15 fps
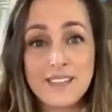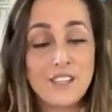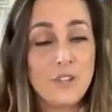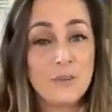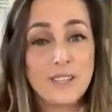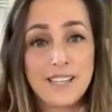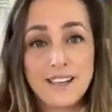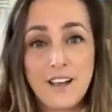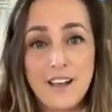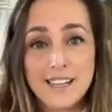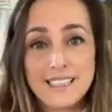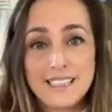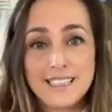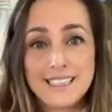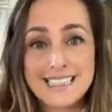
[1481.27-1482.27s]
You
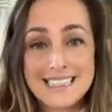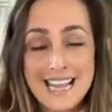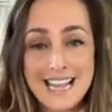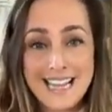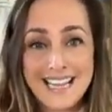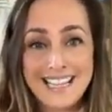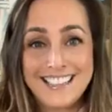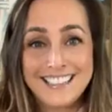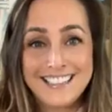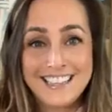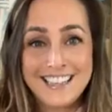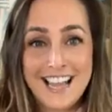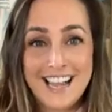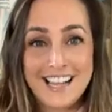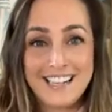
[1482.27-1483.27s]
cannot say
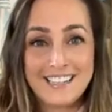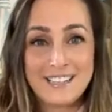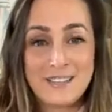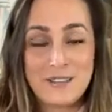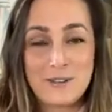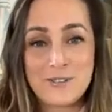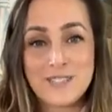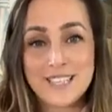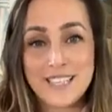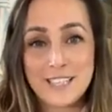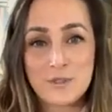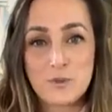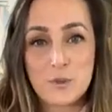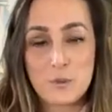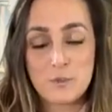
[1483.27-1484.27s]
that those
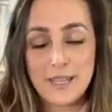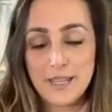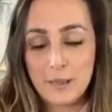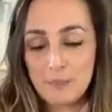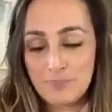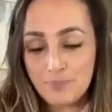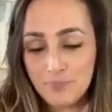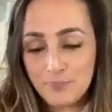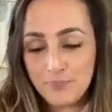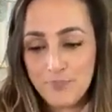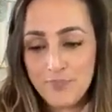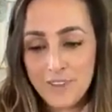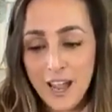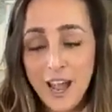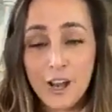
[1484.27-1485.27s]
things will be
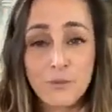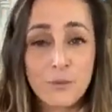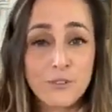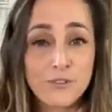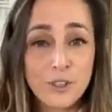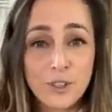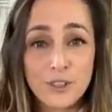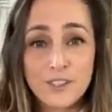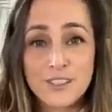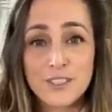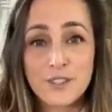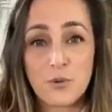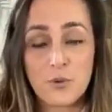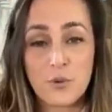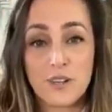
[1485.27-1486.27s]

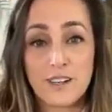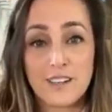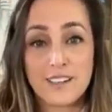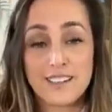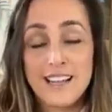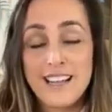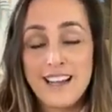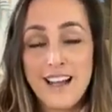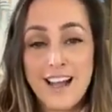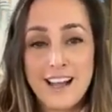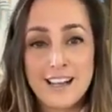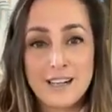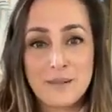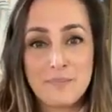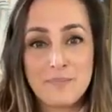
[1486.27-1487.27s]
reversed or
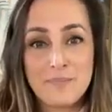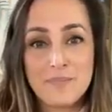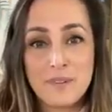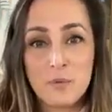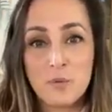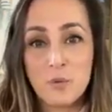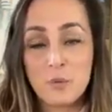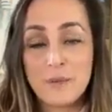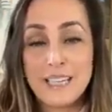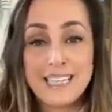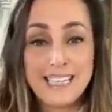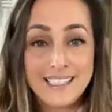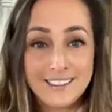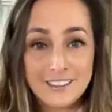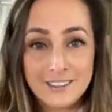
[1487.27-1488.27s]
will be
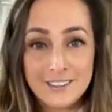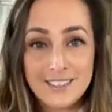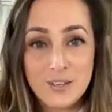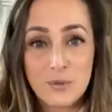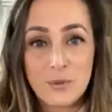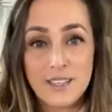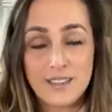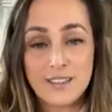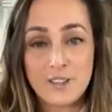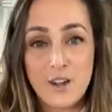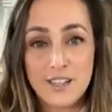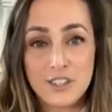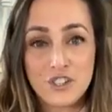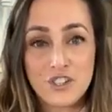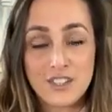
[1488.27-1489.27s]
healed with
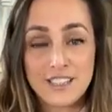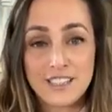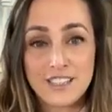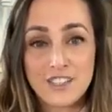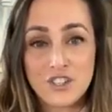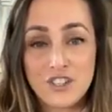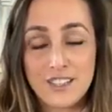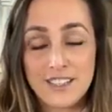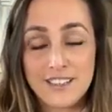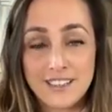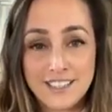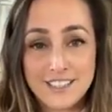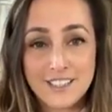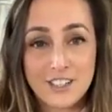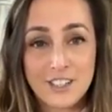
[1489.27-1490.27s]
Collagen
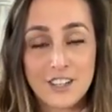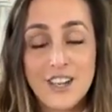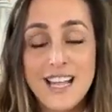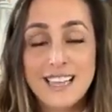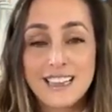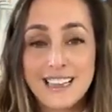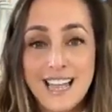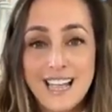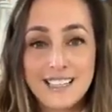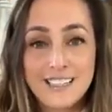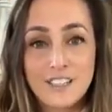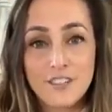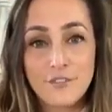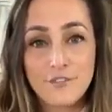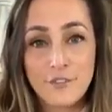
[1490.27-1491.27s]
Elixir.
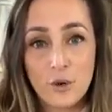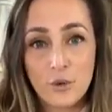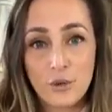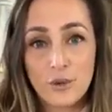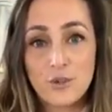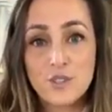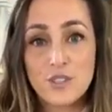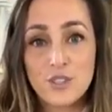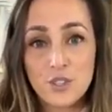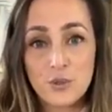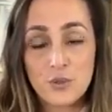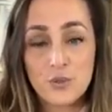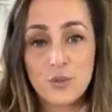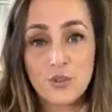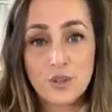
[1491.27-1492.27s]
Let photos
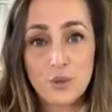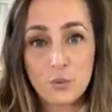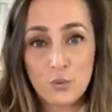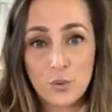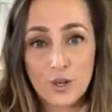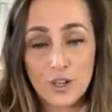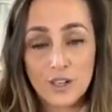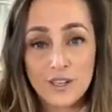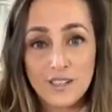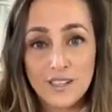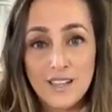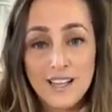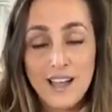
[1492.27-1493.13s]
do the work.